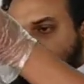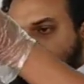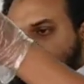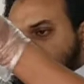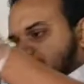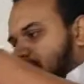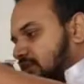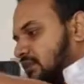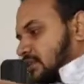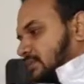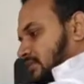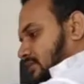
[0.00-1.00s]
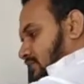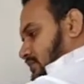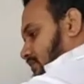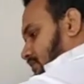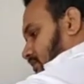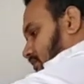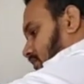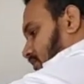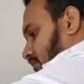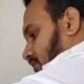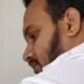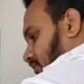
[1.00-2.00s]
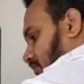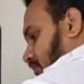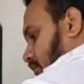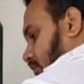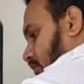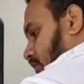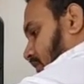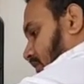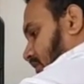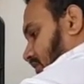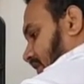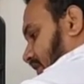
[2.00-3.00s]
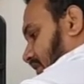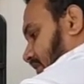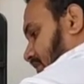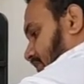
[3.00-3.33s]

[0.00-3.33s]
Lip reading: It is a little bit more water is added.